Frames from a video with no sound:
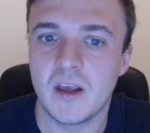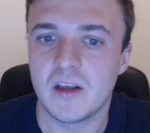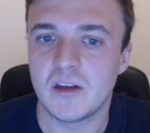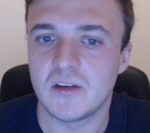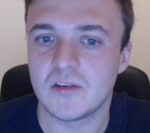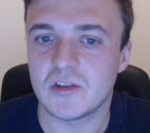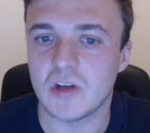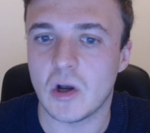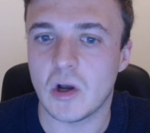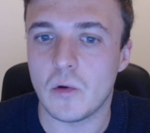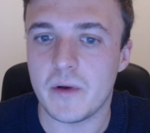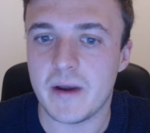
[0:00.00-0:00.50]

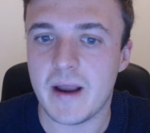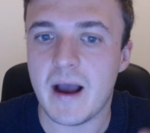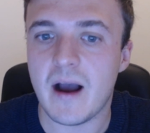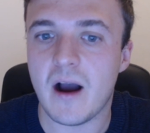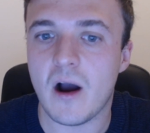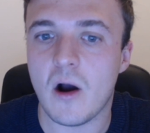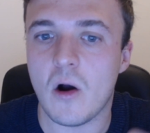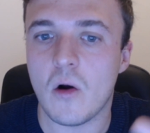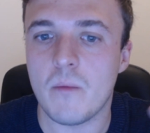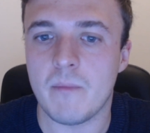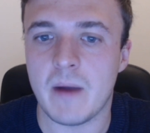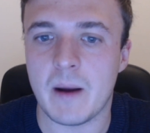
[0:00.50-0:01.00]
So
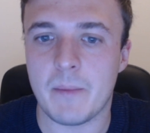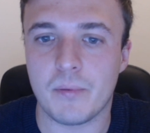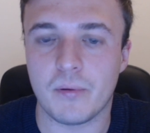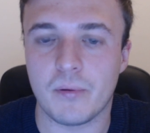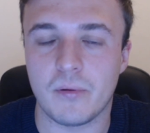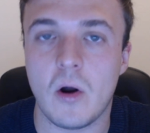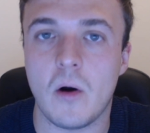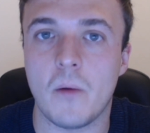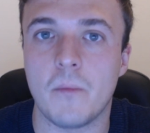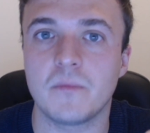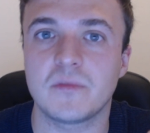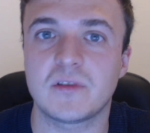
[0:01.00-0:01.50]
now my
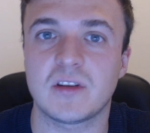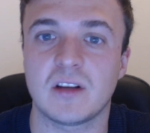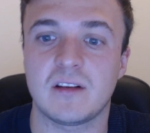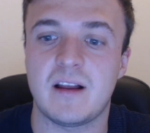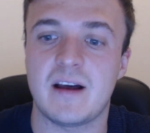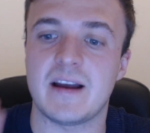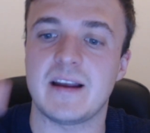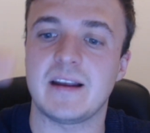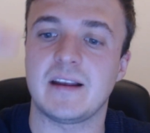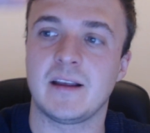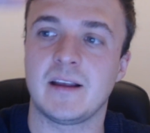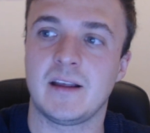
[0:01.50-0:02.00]
prompts are
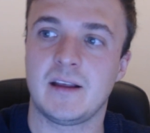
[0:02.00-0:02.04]
like